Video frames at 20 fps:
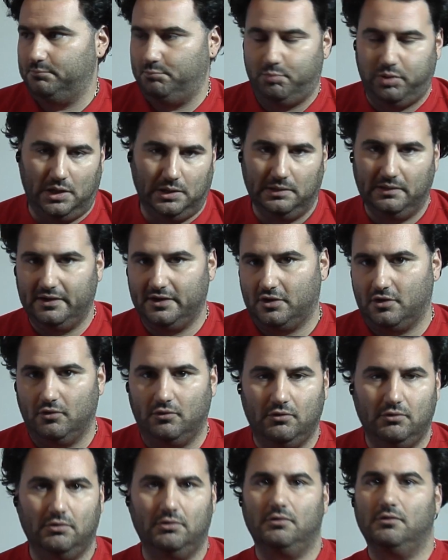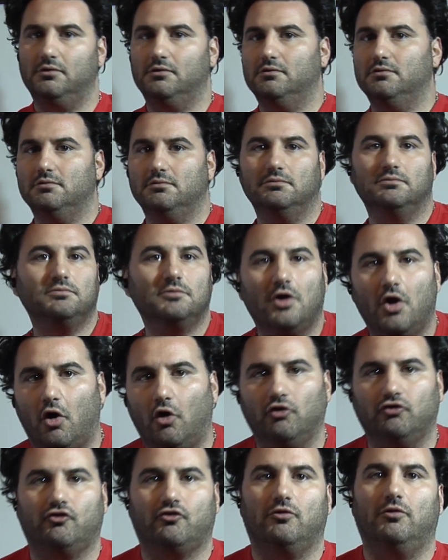political,
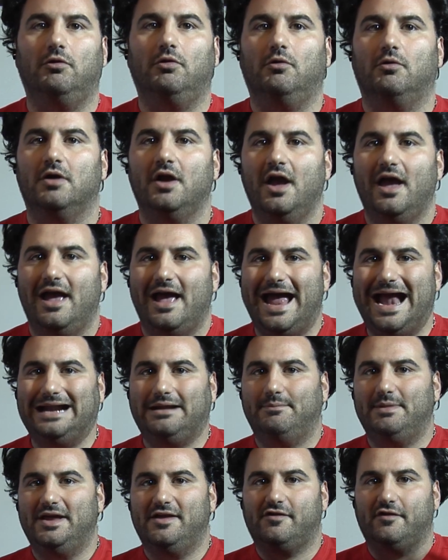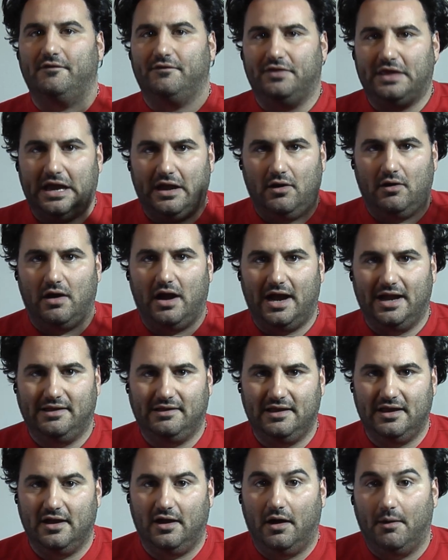cultural, or enemies of their
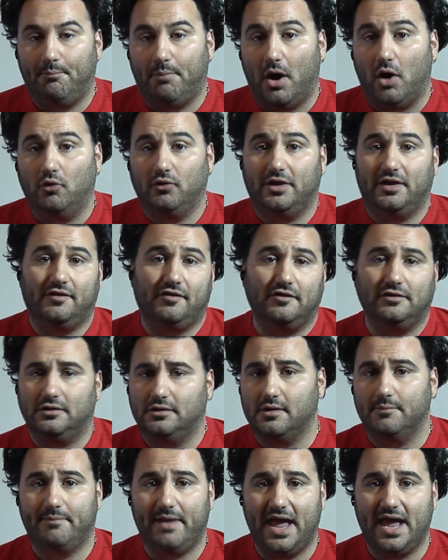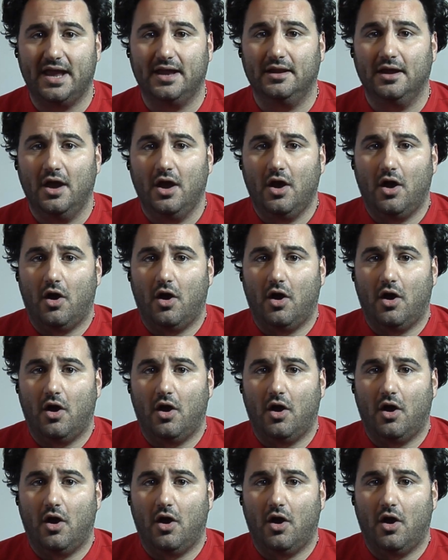idea, opponents in a debate,